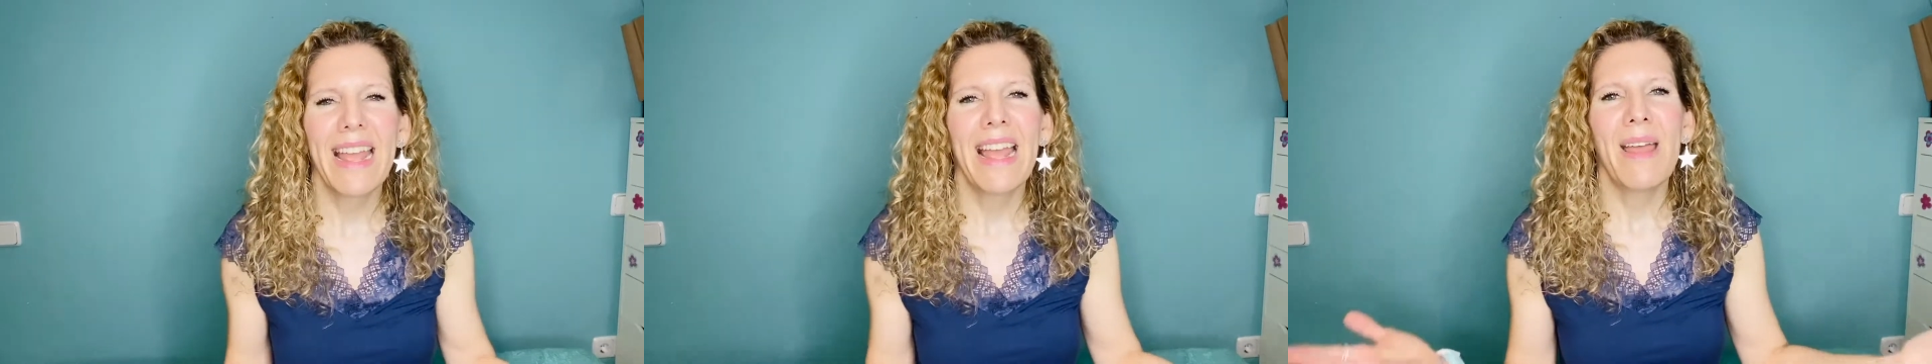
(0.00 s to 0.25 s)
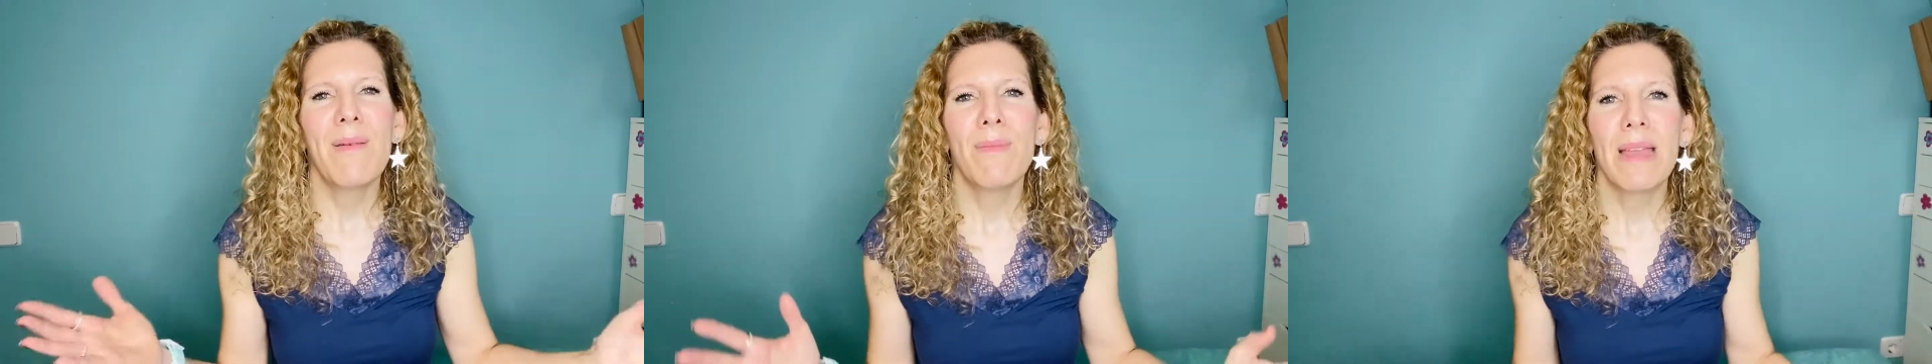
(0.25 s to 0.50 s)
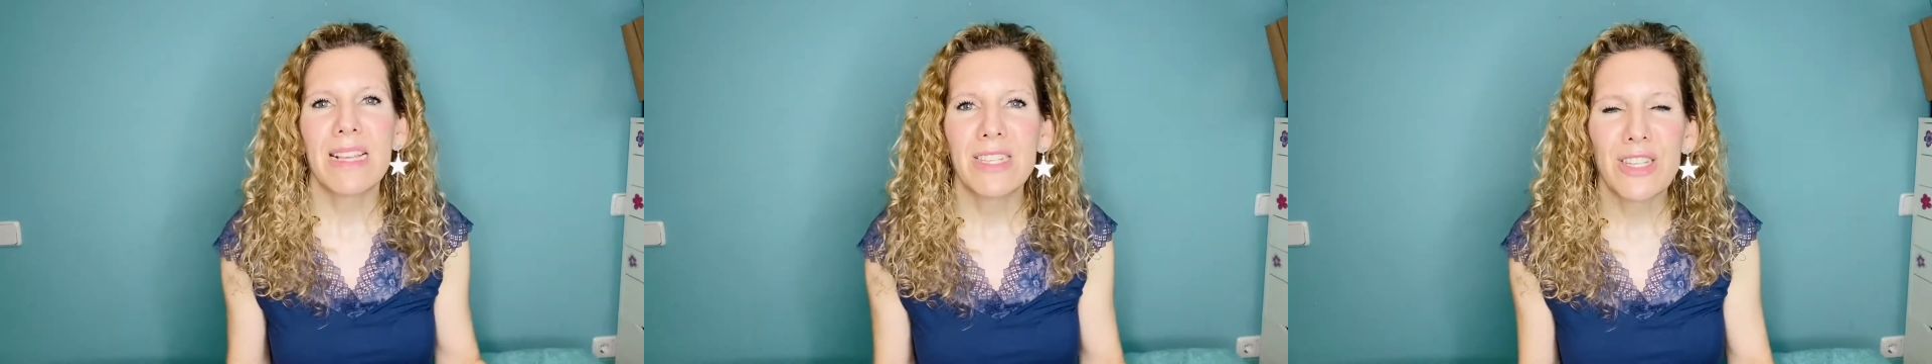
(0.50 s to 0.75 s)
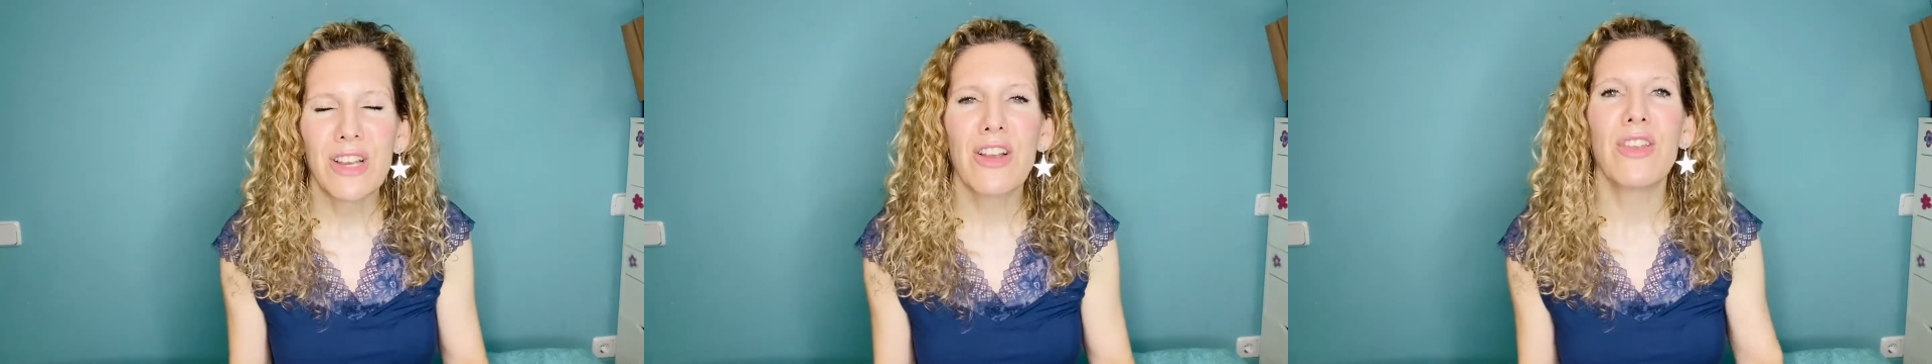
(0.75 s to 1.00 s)
Make sure
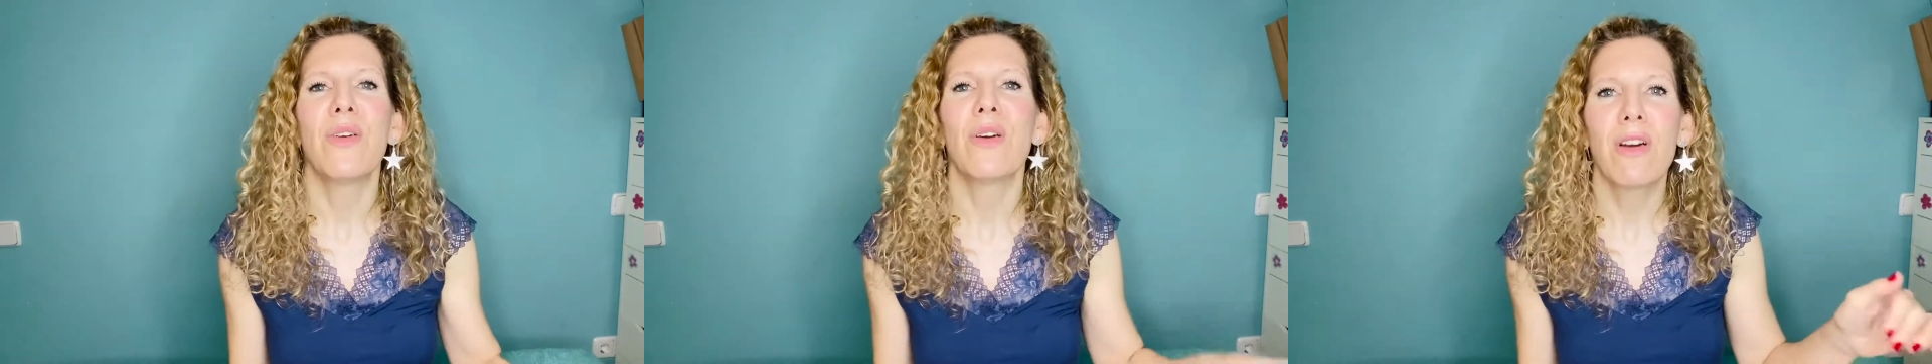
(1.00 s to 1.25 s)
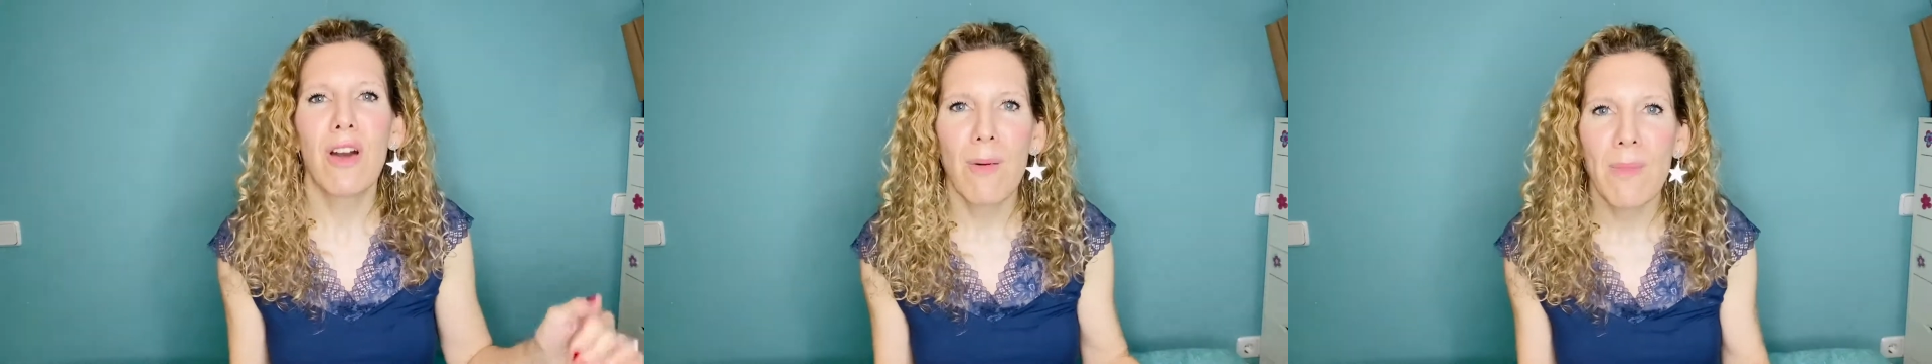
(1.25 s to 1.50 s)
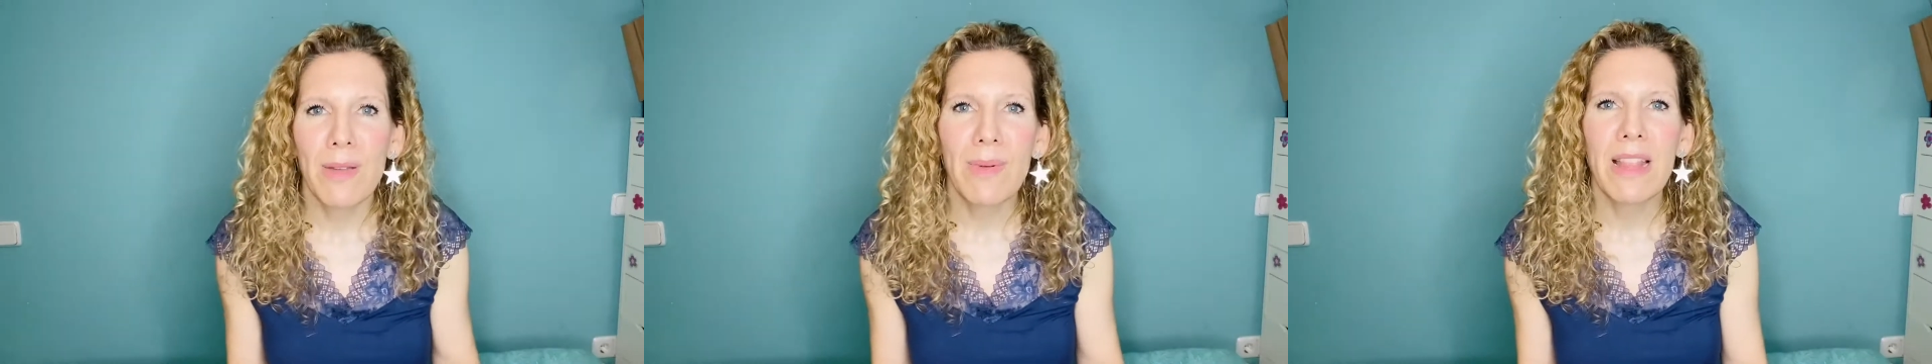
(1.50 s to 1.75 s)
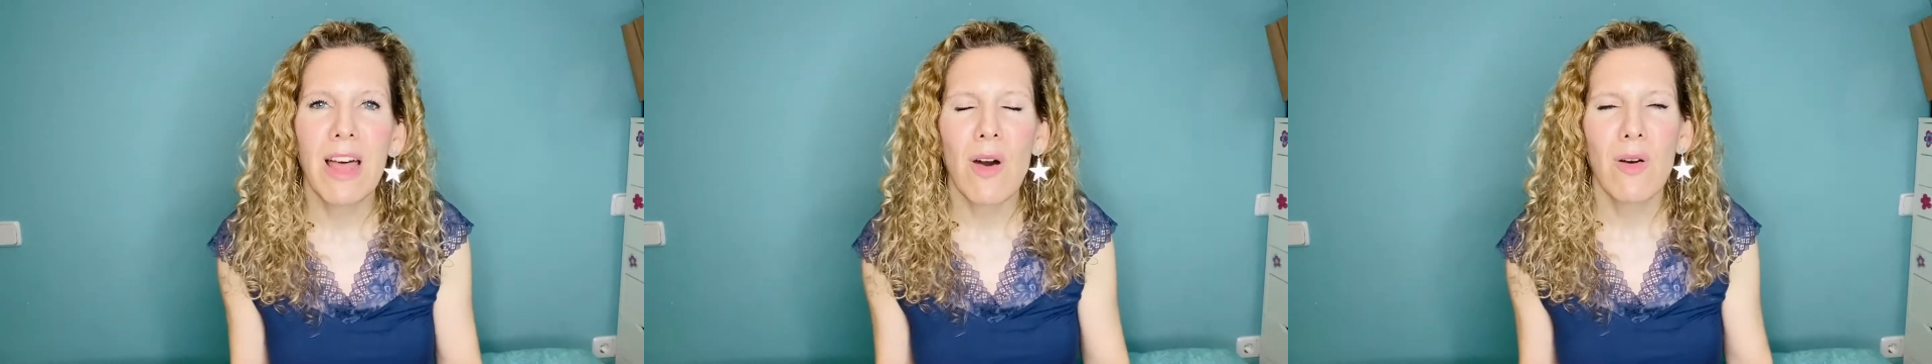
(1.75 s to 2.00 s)
you comment
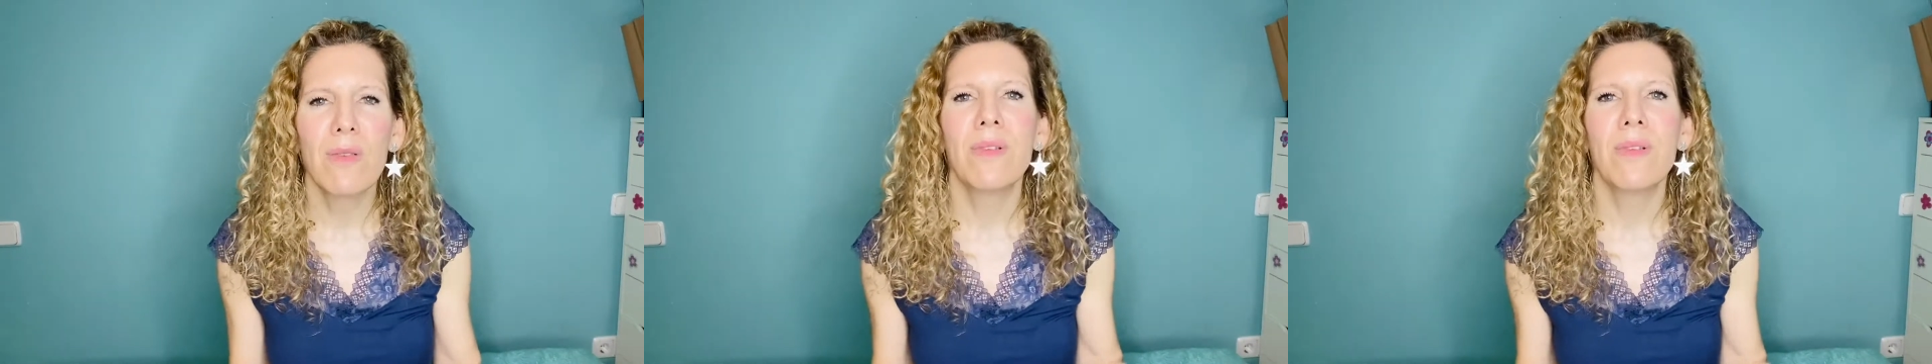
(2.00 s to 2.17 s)
below.